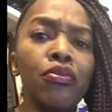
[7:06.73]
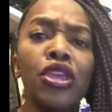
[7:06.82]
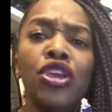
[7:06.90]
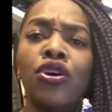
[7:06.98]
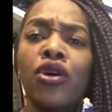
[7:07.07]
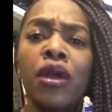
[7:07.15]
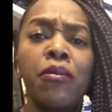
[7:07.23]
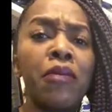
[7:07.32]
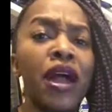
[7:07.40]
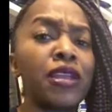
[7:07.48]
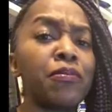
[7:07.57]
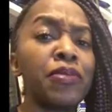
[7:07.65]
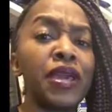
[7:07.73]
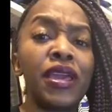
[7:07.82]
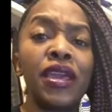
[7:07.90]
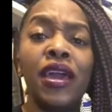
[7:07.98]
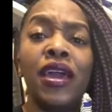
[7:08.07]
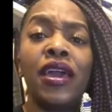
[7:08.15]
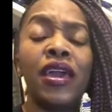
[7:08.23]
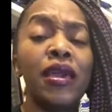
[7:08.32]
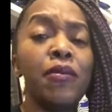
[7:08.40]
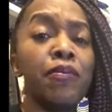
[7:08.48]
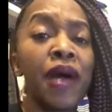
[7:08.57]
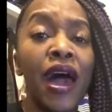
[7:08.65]
It might be
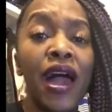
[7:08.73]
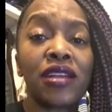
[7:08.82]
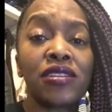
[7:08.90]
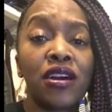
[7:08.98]
impact,